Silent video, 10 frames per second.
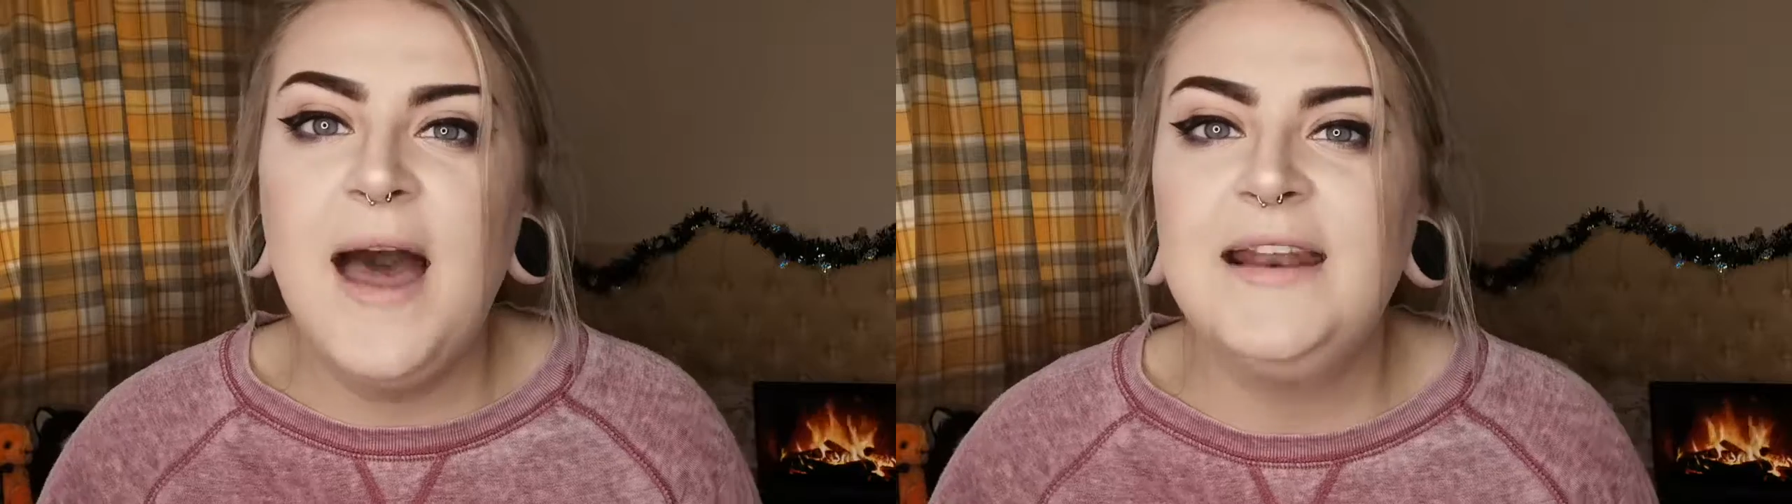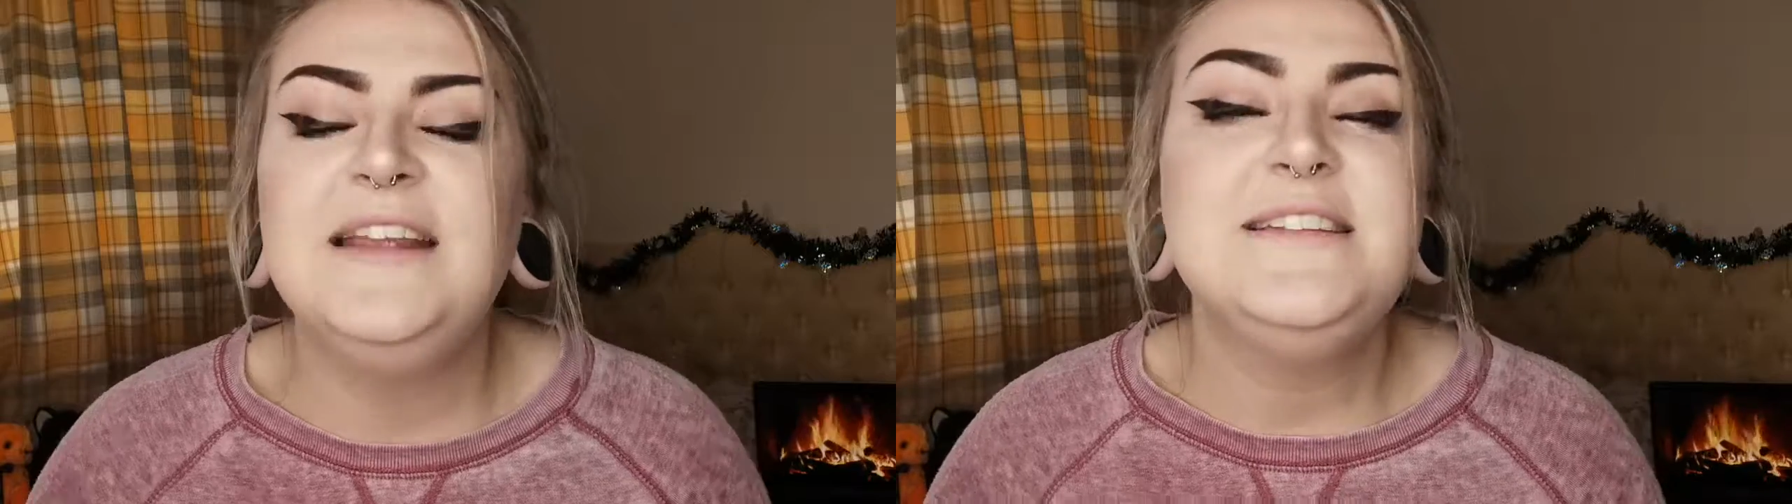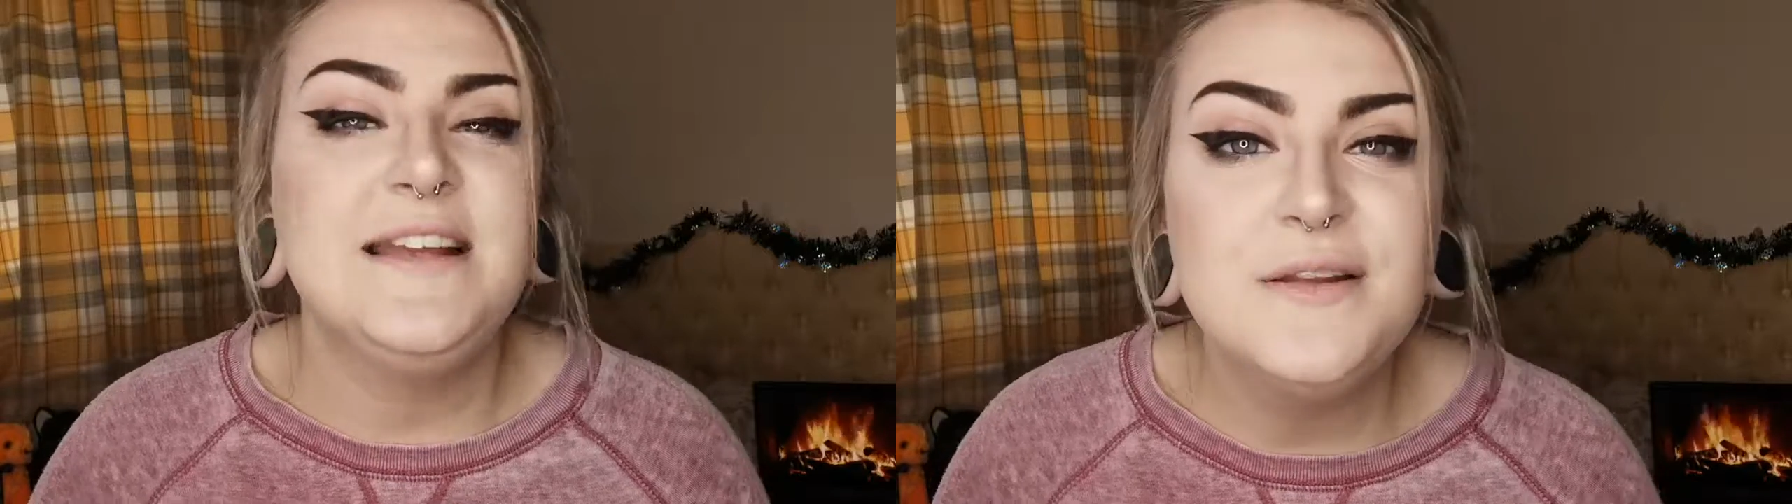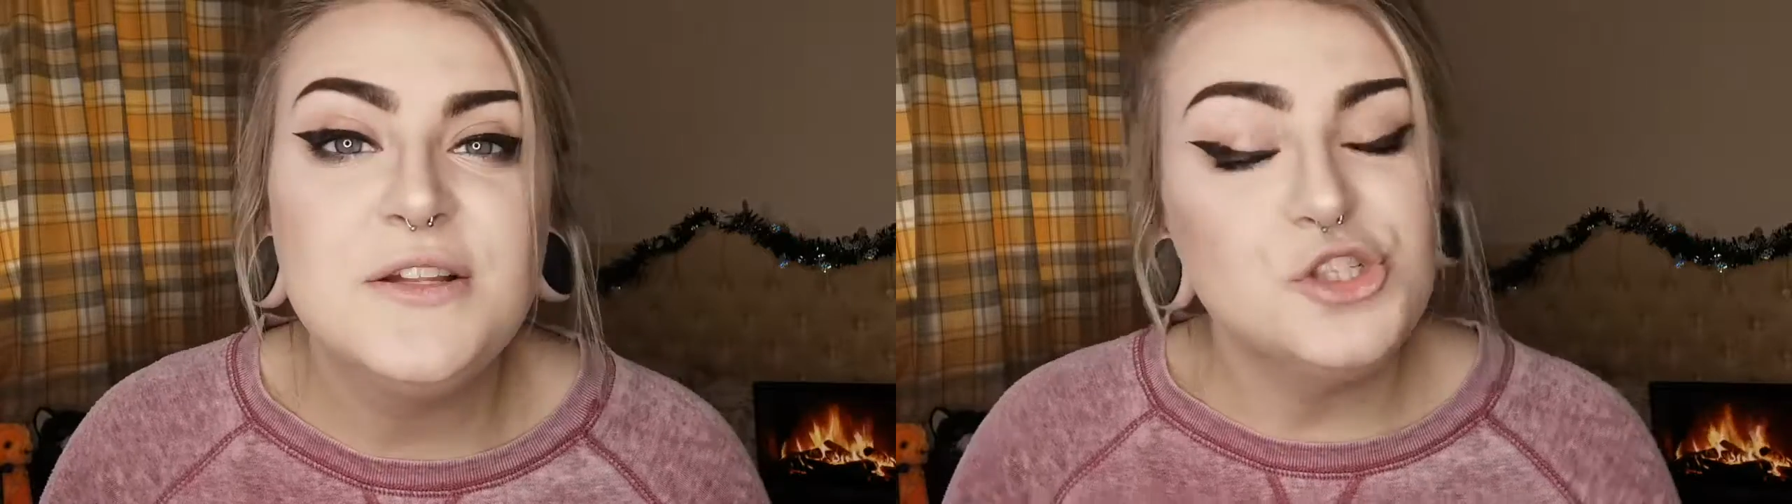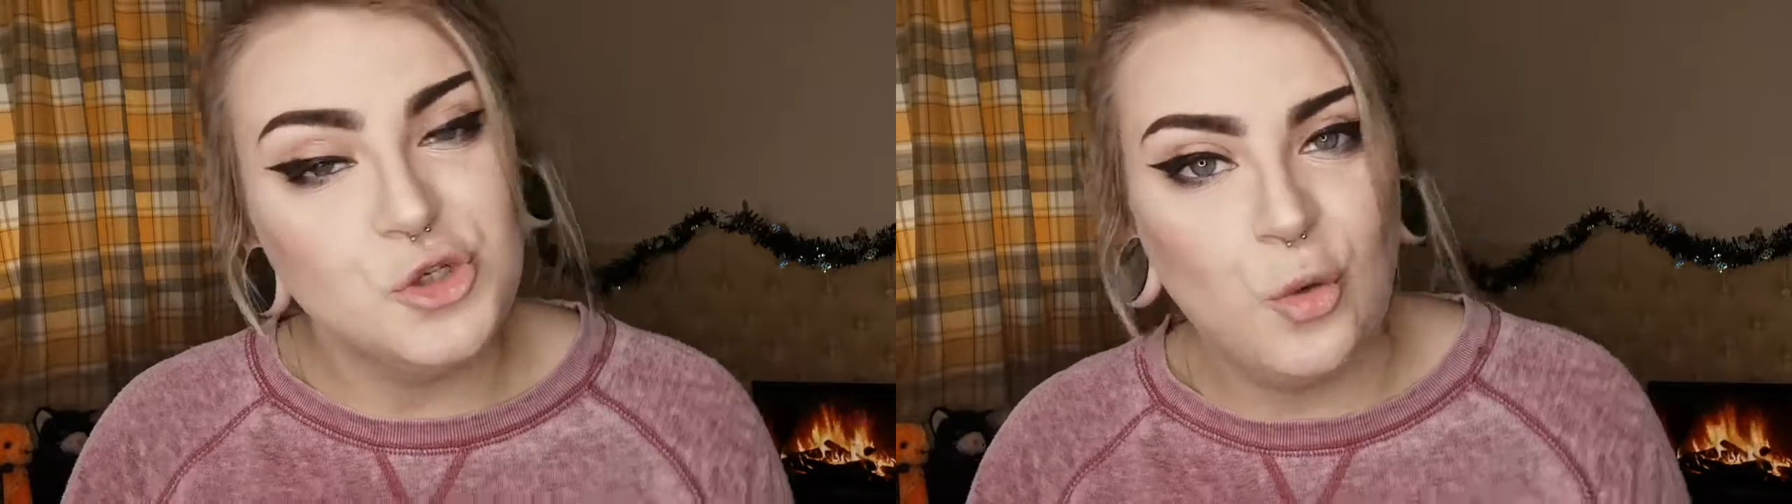and it is
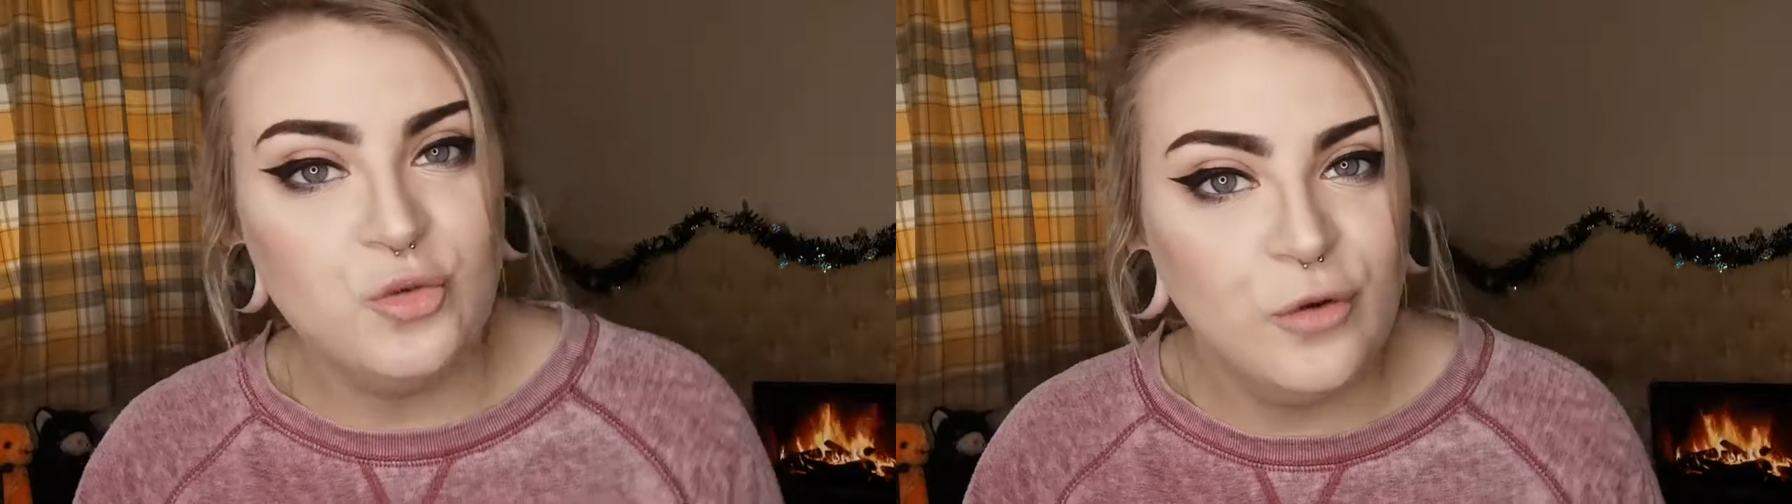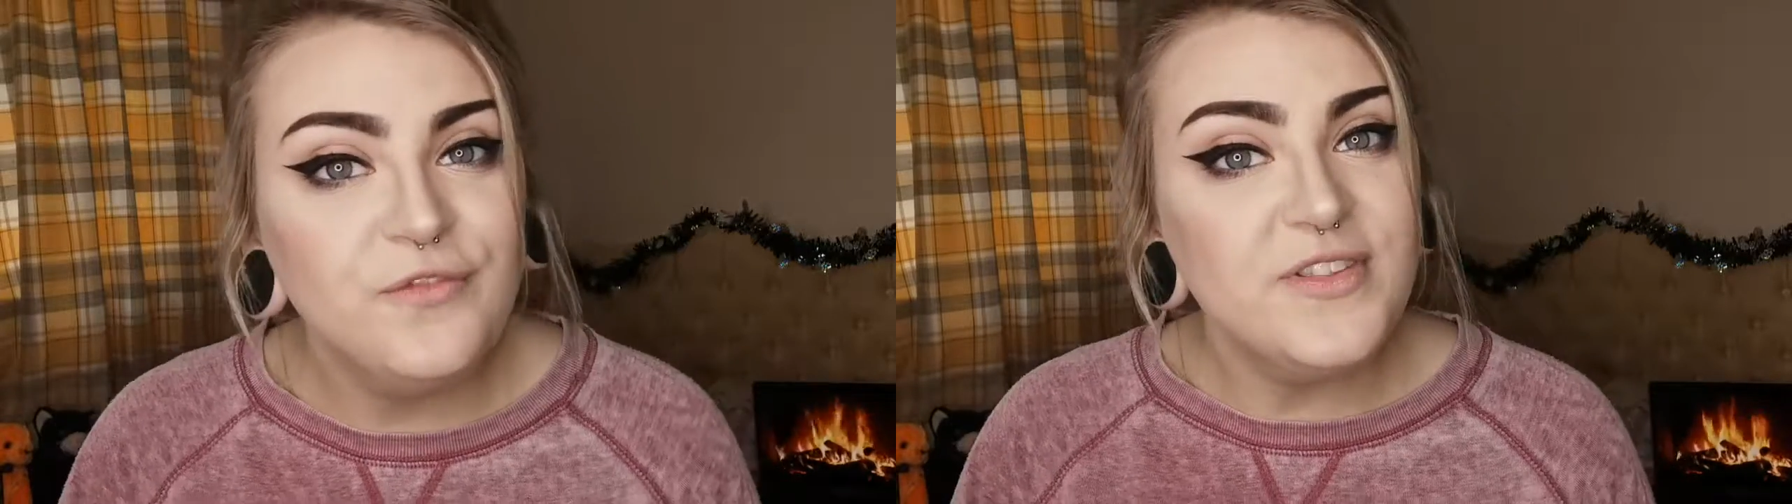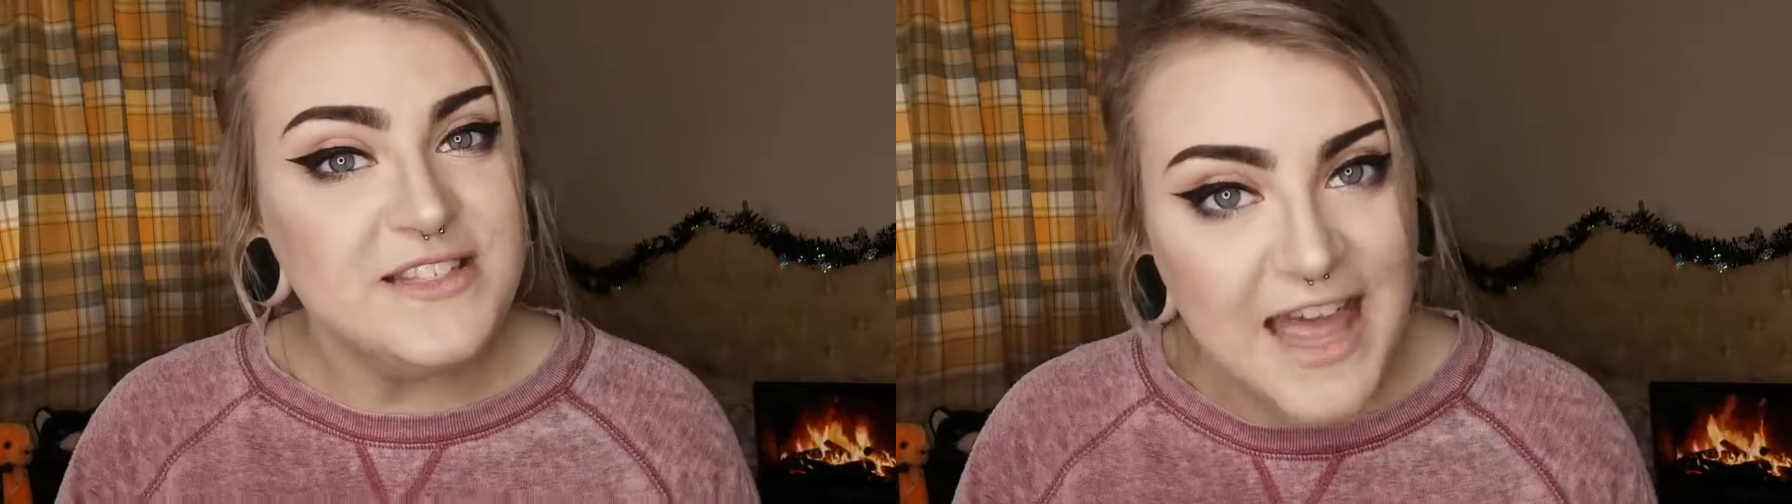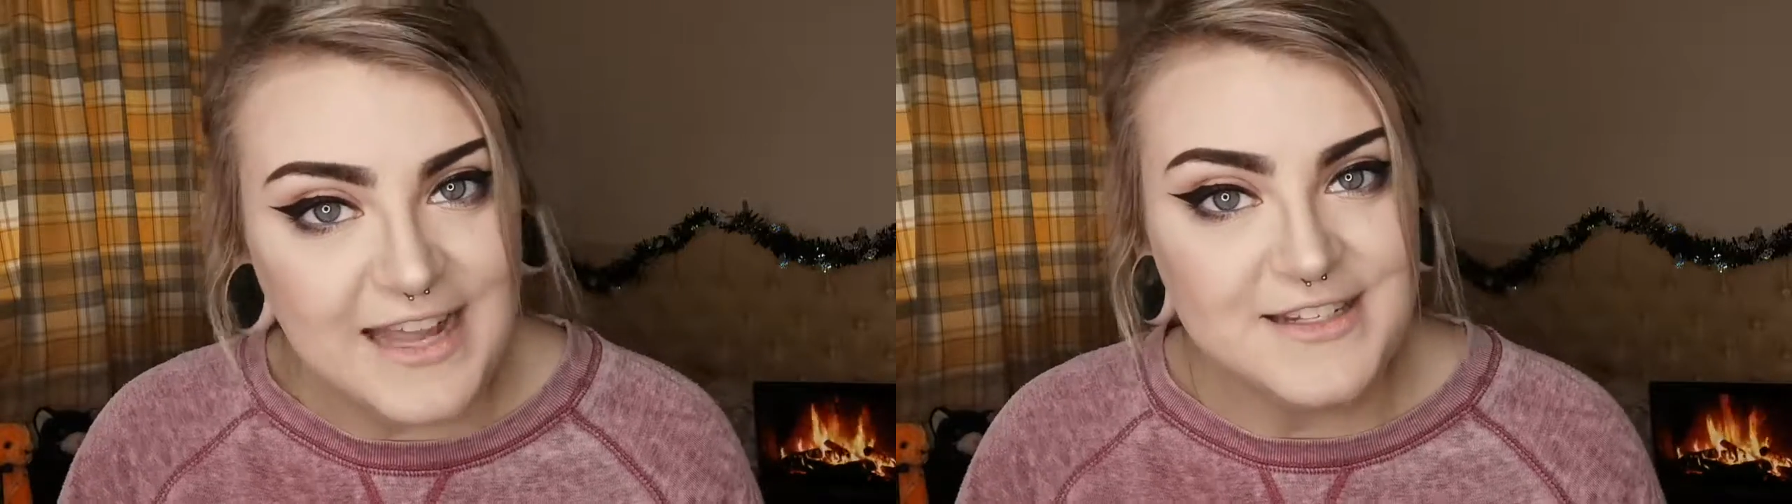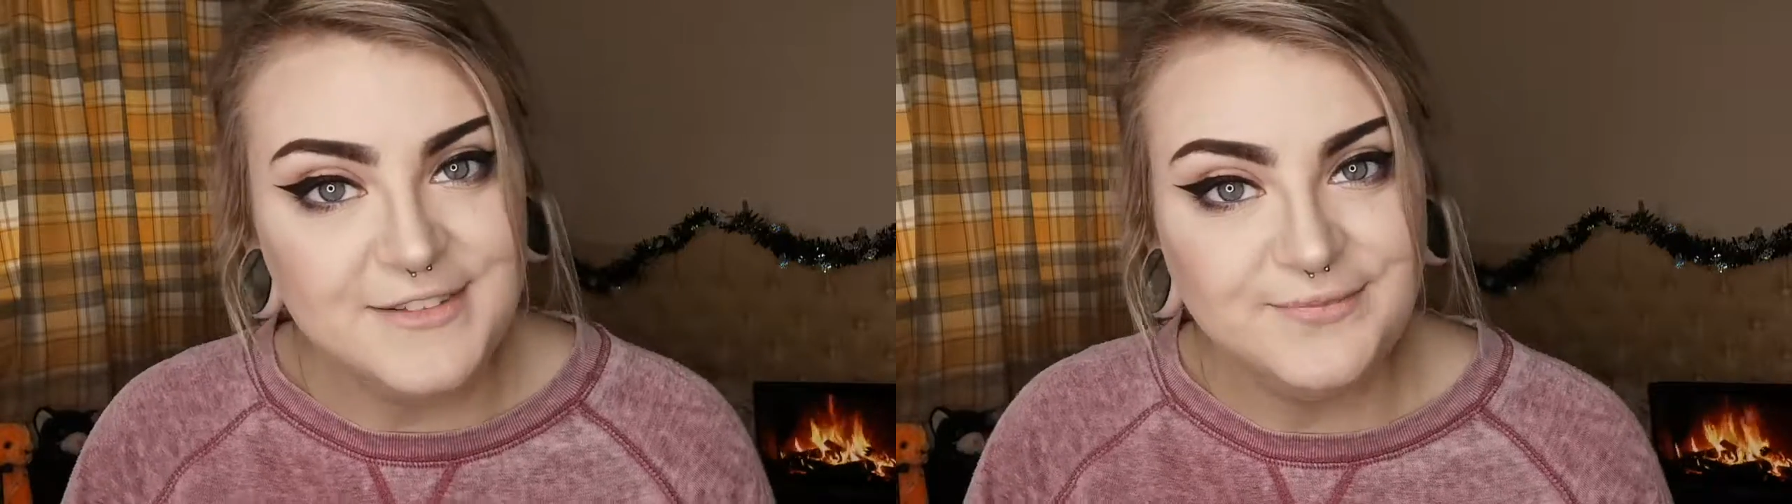Shaun of the Dead.